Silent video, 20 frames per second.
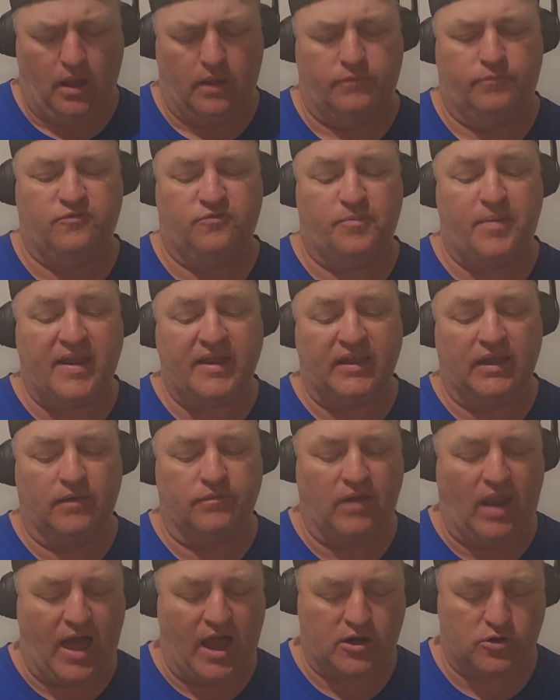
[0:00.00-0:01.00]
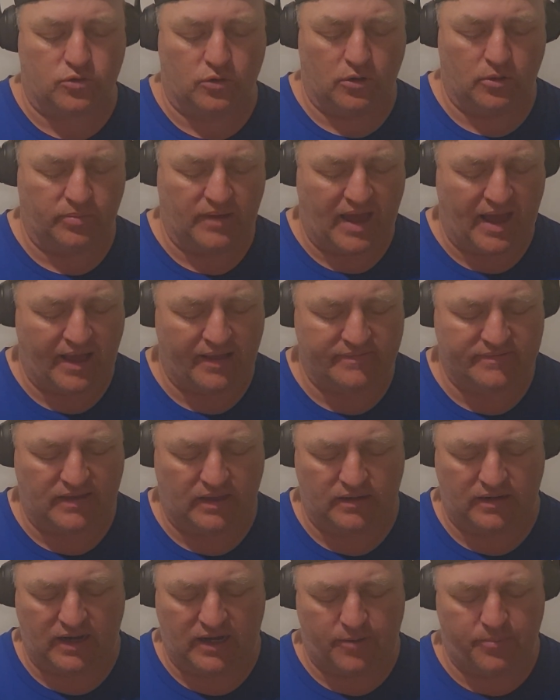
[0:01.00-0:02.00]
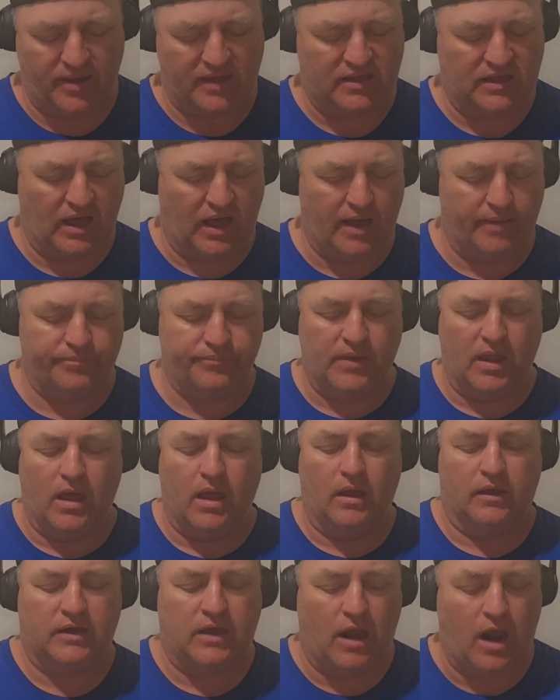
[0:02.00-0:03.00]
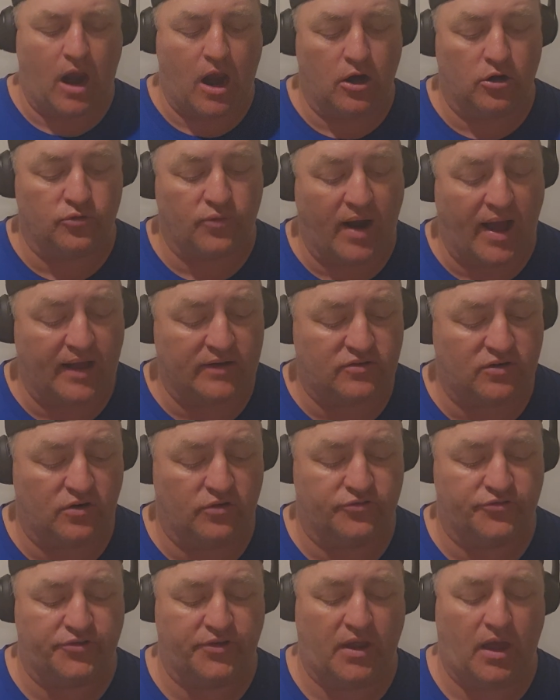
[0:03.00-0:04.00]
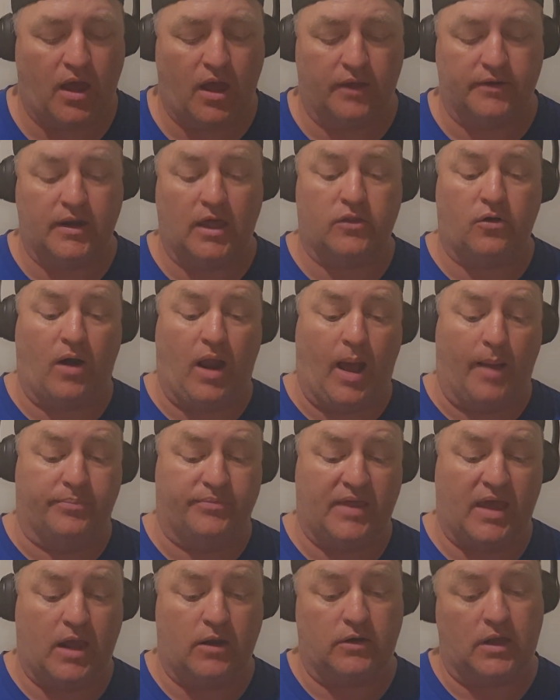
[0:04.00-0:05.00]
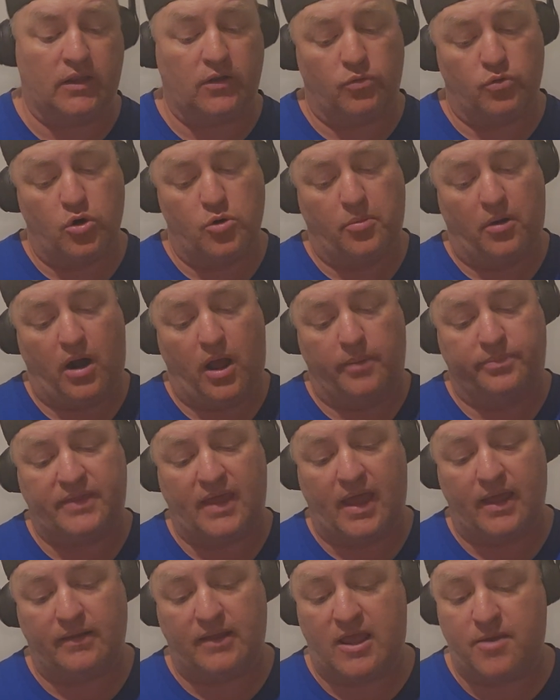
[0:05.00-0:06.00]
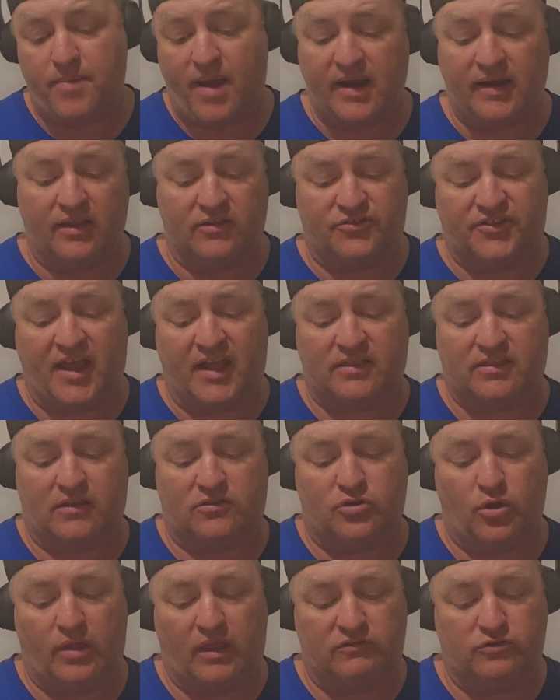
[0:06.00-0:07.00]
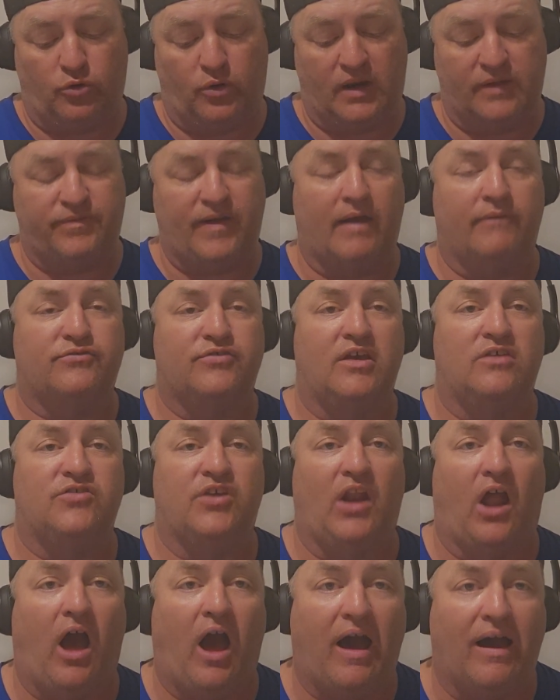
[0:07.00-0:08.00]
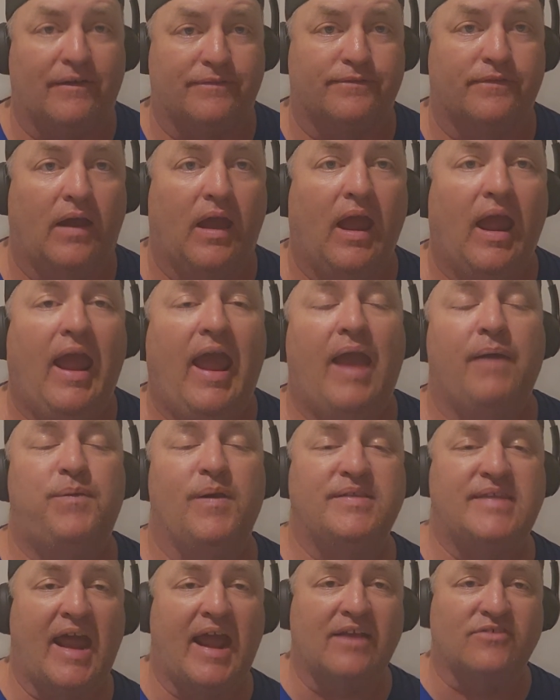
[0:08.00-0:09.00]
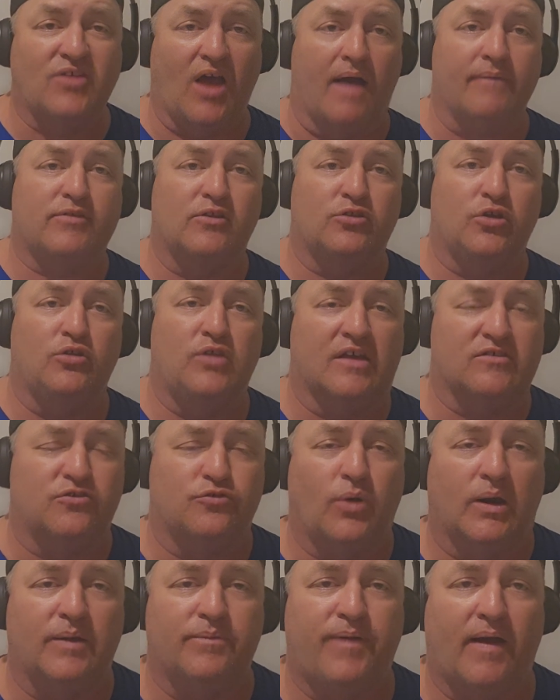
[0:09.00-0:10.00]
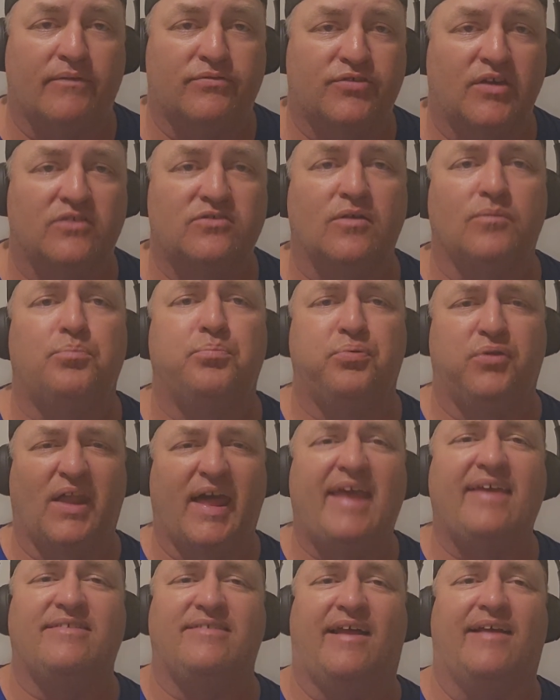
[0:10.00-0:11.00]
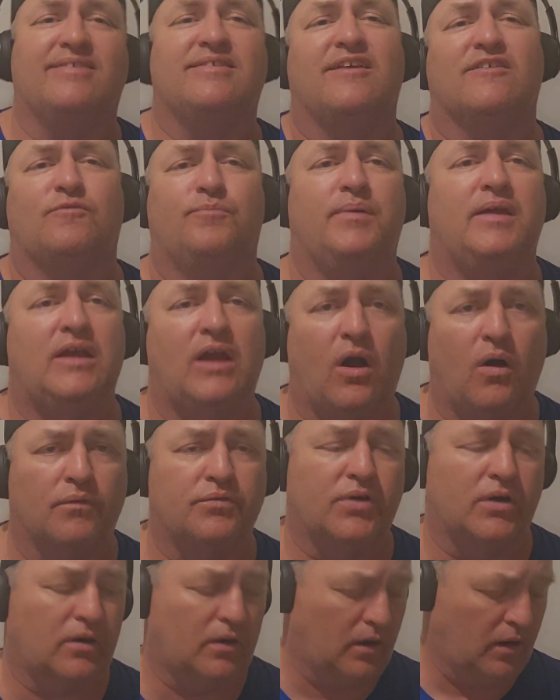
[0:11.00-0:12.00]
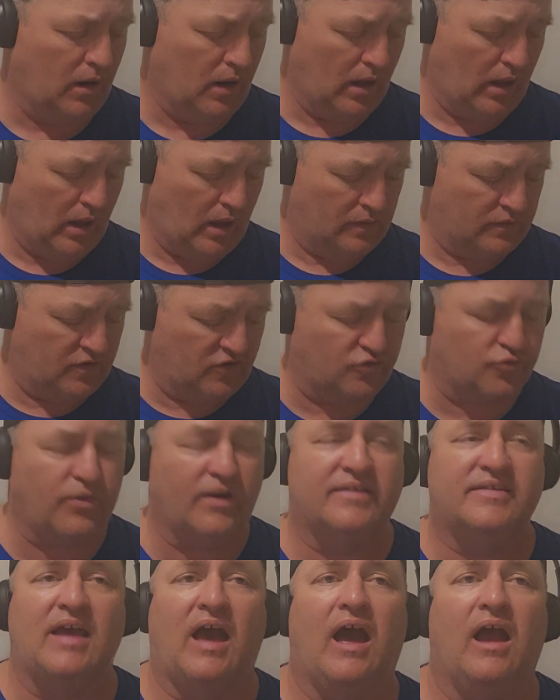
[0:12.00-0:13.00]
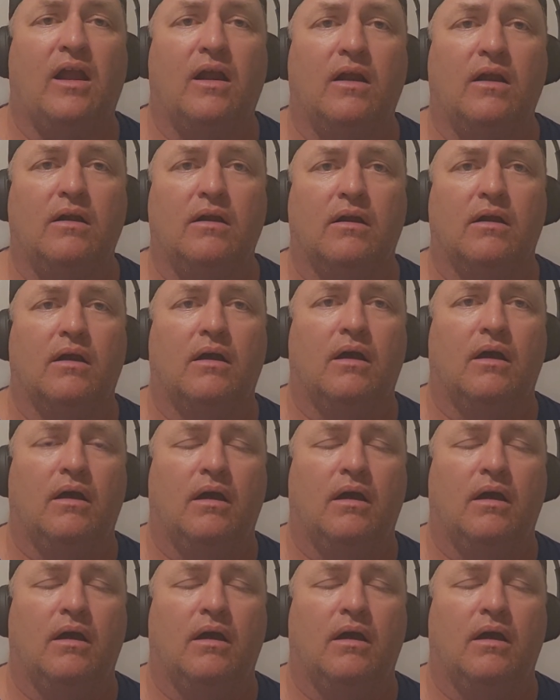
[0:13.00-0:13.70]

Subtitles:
Speaking of locker room guys that need to be cut, Aaron Rodgers, another update, another rumor update. He made us take the 2025 season off. If he takes off the 2025 season, please let this be over. Just retire.